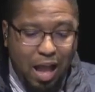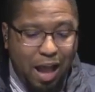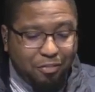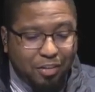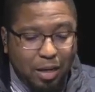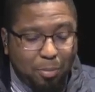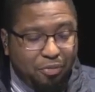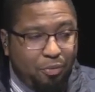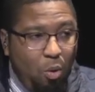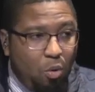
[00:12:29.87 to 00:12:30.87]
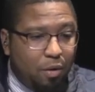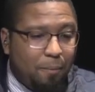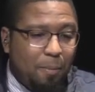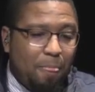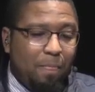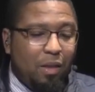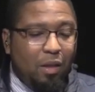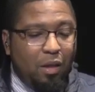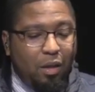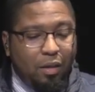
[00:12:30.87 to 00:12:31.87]
I've said before,
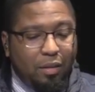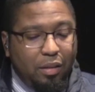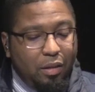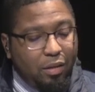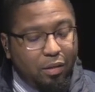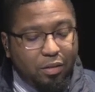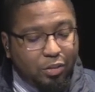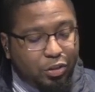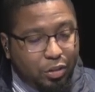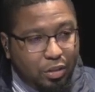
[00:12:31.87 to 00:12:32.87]
The,